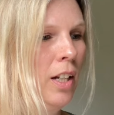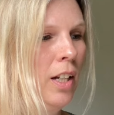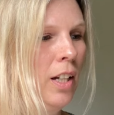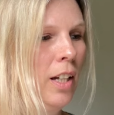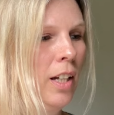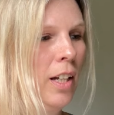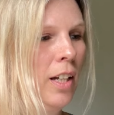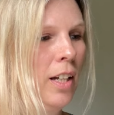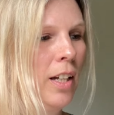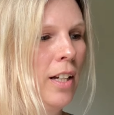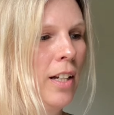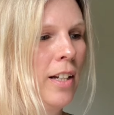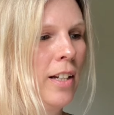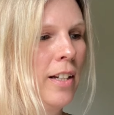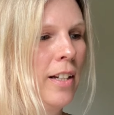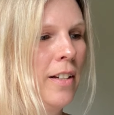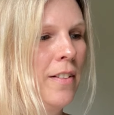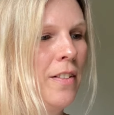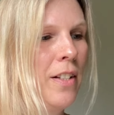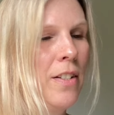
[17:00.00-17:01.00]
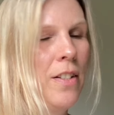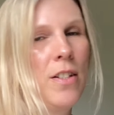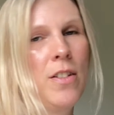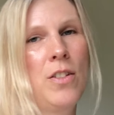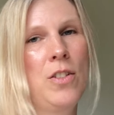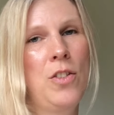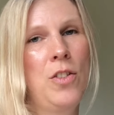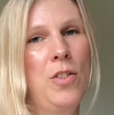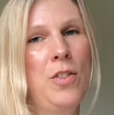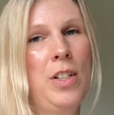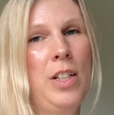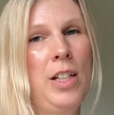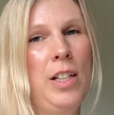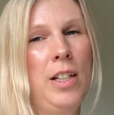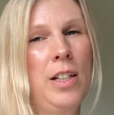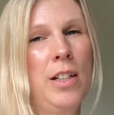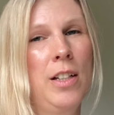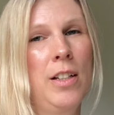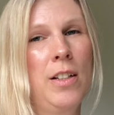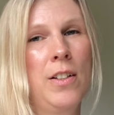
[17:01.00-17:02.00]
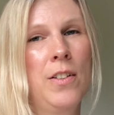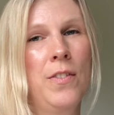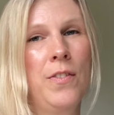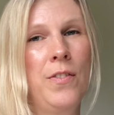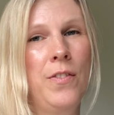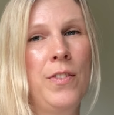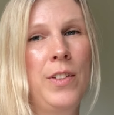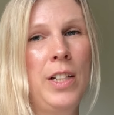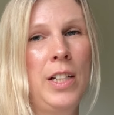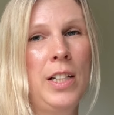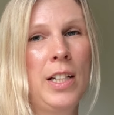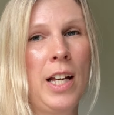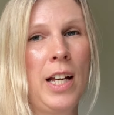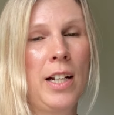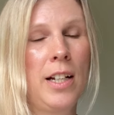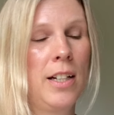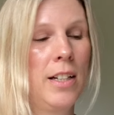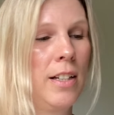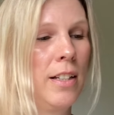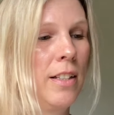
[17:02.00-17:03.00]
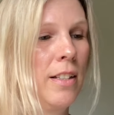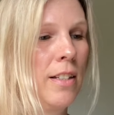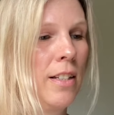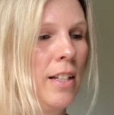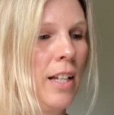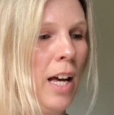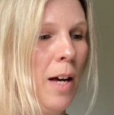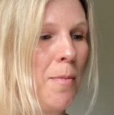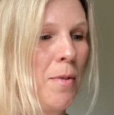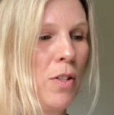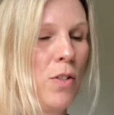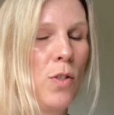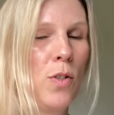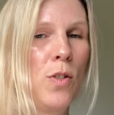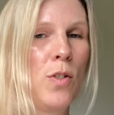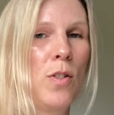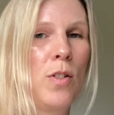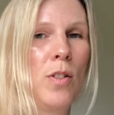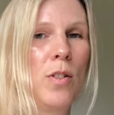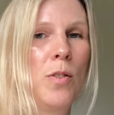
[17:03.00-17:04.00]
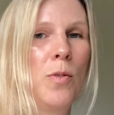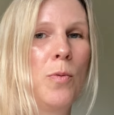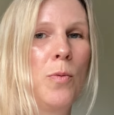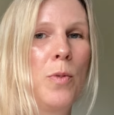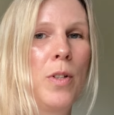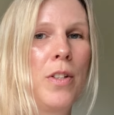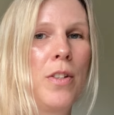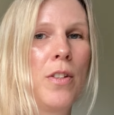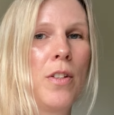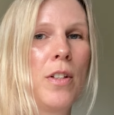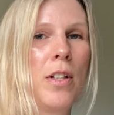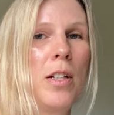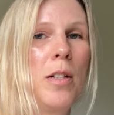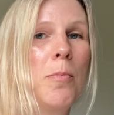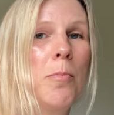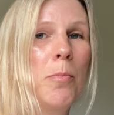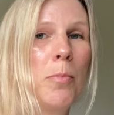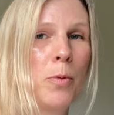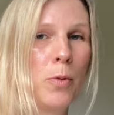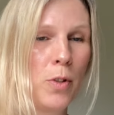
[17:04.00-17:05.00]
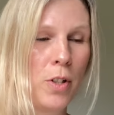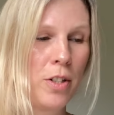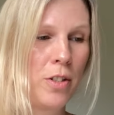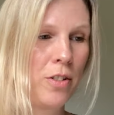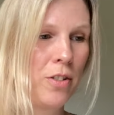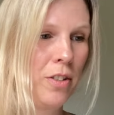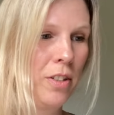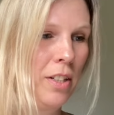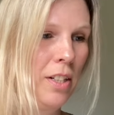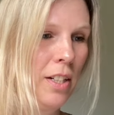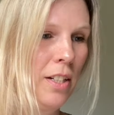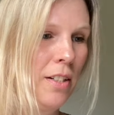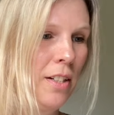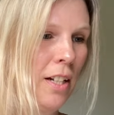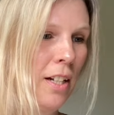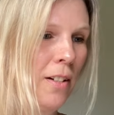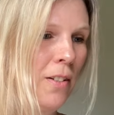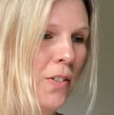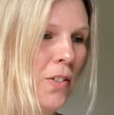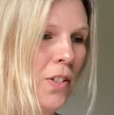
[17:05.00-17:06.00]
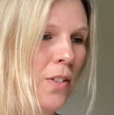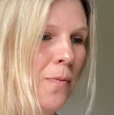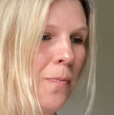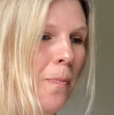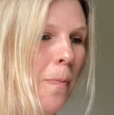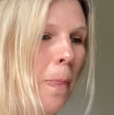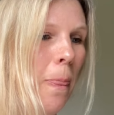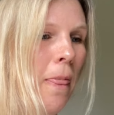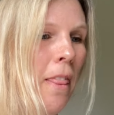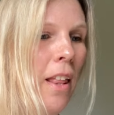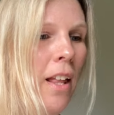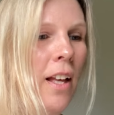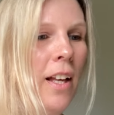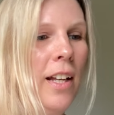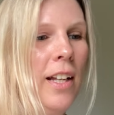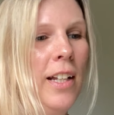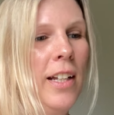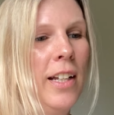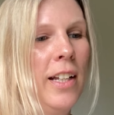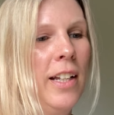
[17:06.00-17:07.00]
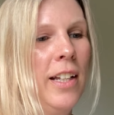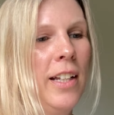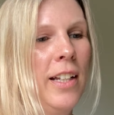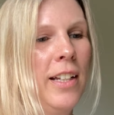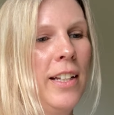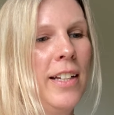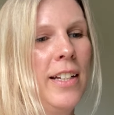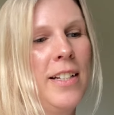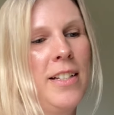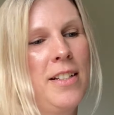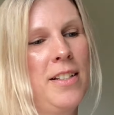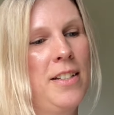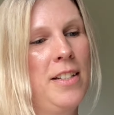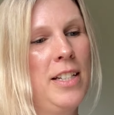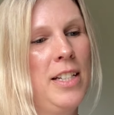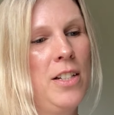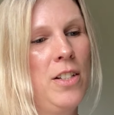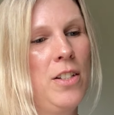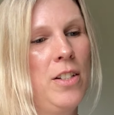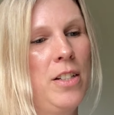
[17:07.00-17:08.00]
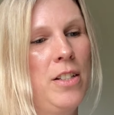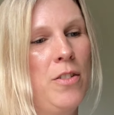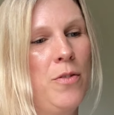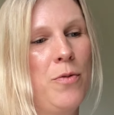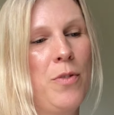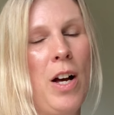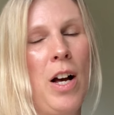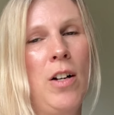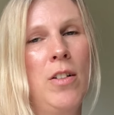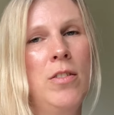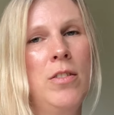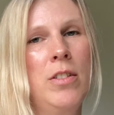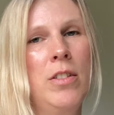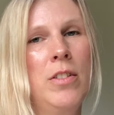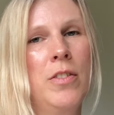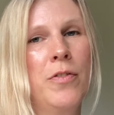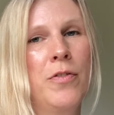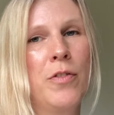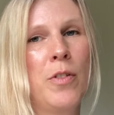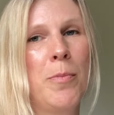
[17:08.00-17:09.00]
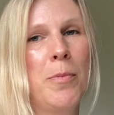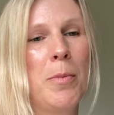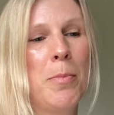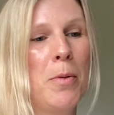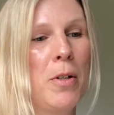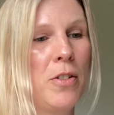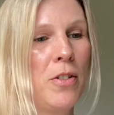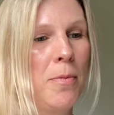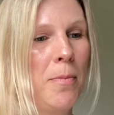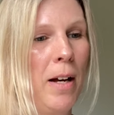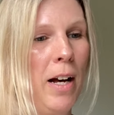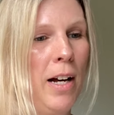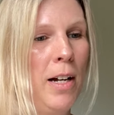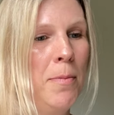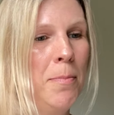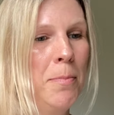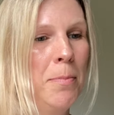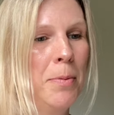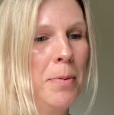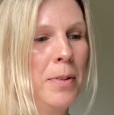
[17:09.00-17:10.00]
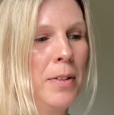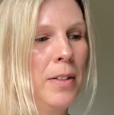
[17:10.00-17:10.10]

And this is a unique V-necked camisole with embroidered details. It is knit in the round from the bottom up